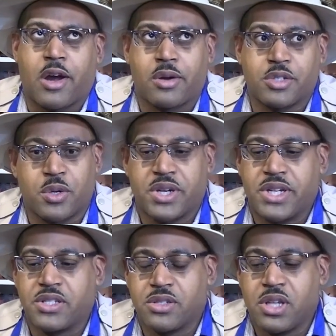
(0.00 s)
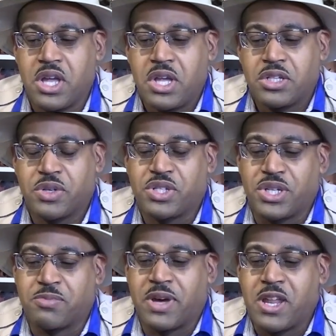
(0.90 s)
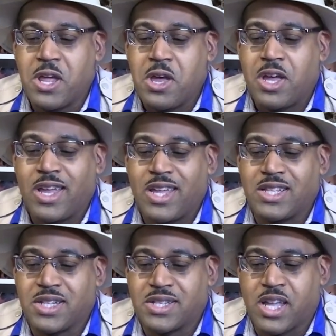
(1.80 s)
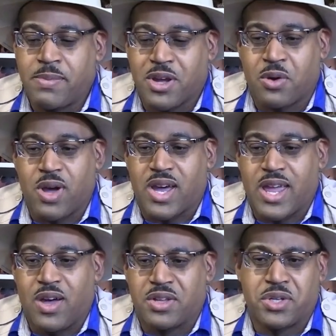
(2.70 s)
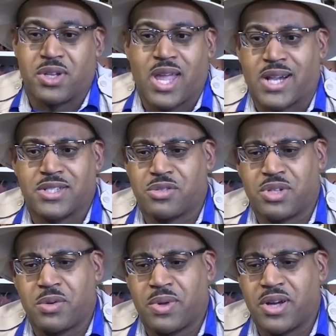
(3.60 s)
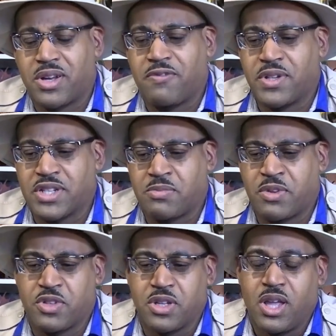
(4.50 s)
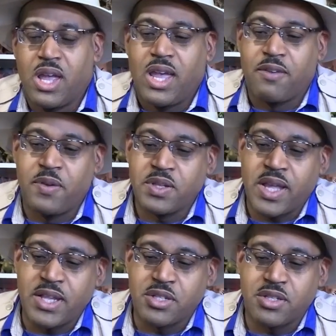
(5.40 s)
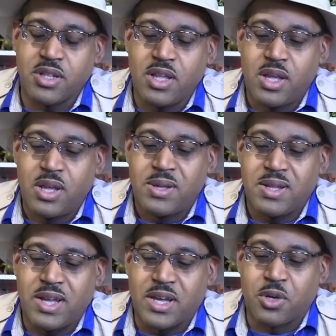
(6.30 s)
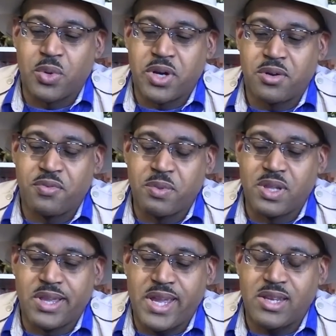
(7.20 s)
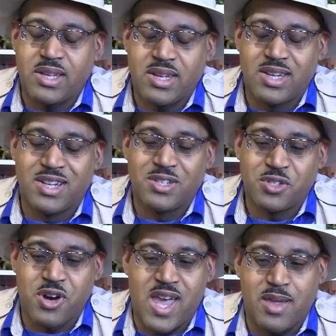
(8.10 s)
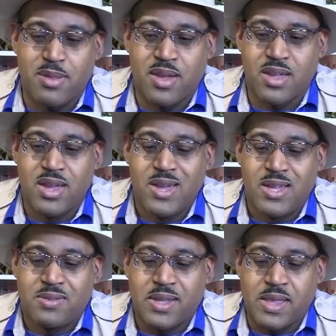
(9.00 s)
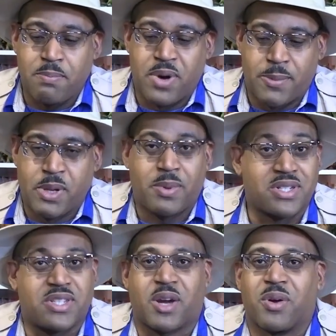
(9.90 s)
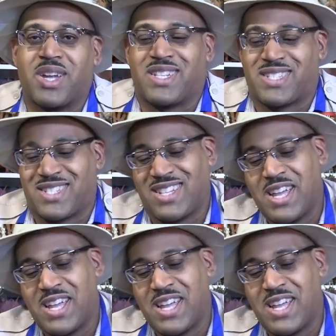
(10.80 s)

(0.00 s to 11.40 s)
are saurians, but it looks like a big crocodile on two legs. It's really weird. It feels like it's a critter from the late Jurassic that they pumped up on steroids.